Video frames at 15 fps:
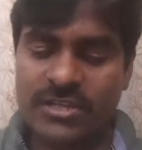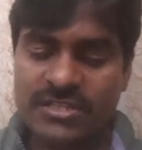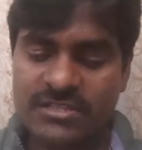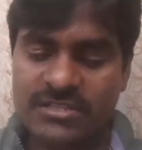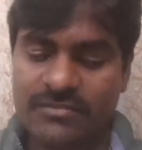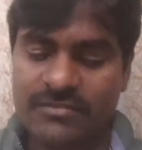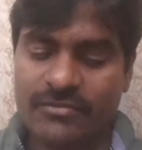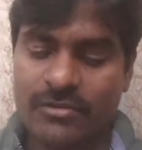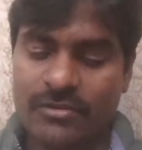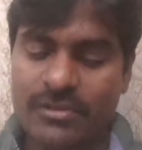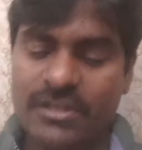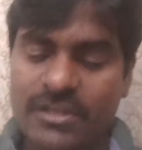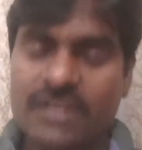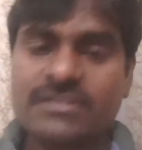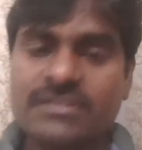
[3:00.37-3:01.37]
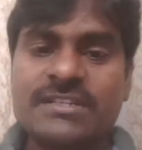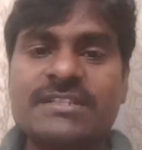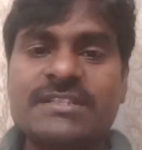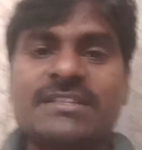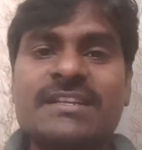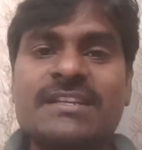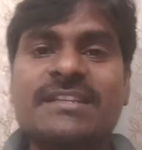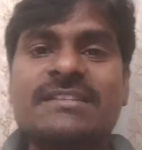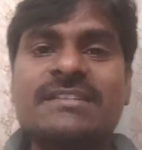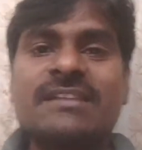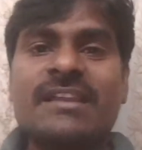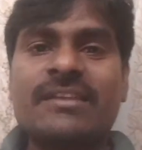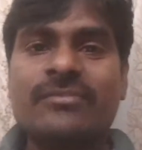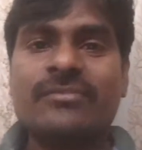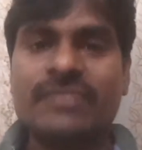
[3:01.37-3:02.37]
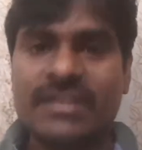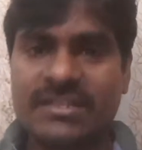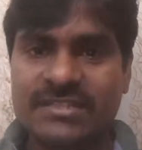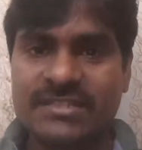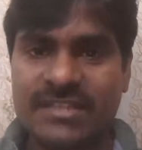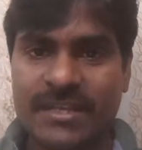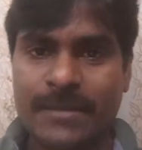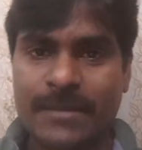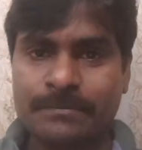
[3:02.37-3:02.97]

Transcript: the following oxides. That is, like we can say